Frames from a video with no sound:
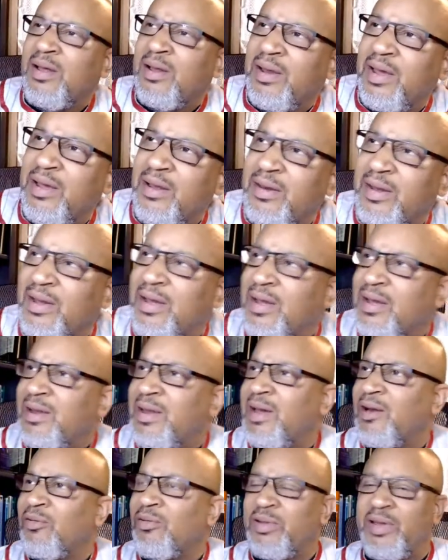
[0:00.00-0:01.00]
they
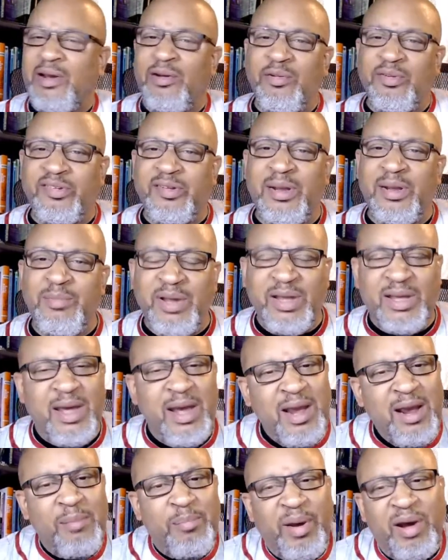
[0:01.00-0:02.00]
don't seem to
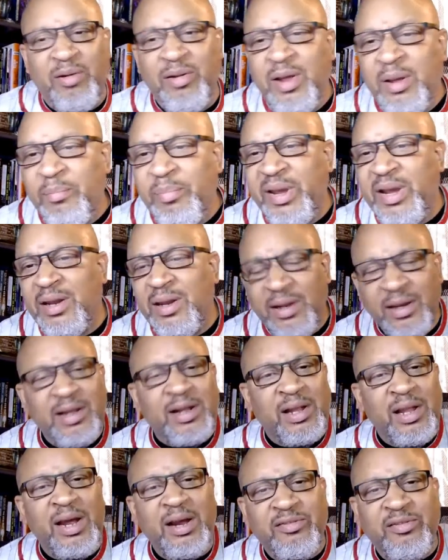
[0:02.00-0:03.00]
care about being in the
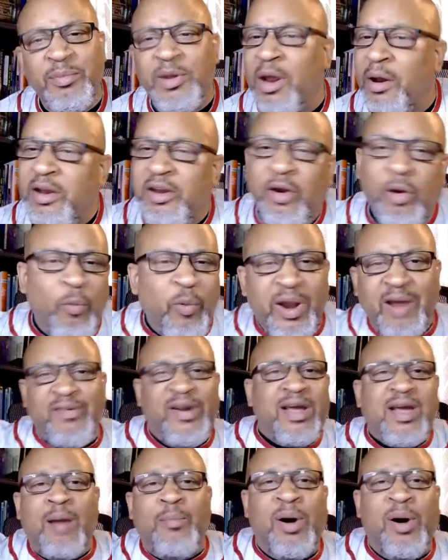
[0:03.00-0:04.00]
classroom. Yeah, you know, whatever
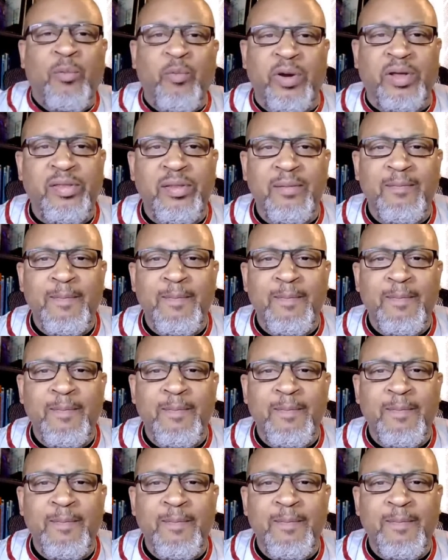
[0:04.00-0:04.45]
they come up with.